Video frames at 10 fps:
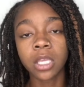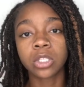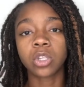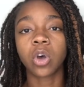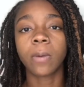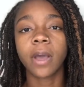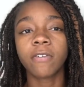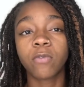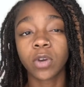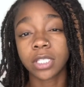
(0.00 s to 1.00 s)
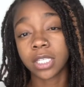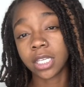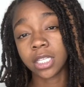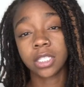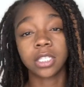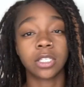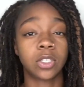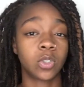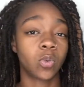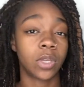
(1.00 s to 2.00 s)
So about 14 to
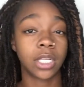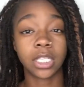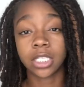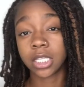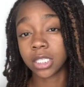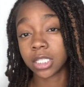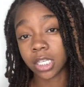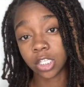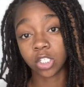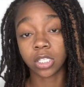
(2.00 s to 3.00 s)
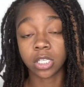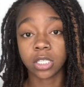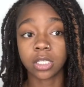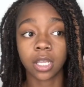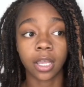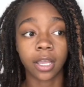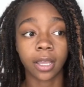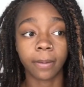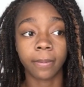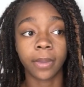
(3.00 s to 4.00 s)
26 inches
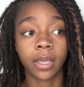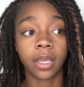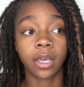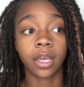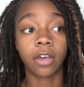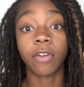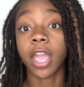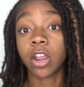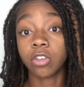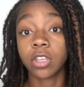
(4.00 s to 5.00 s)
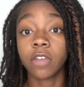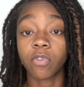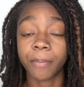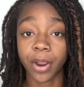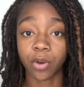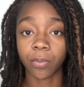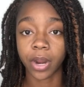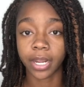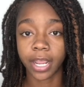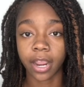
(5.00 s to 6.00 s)
of hair you can get for micro
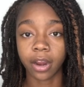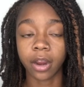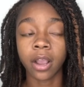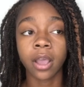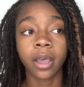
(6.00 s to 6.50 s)
braided hair.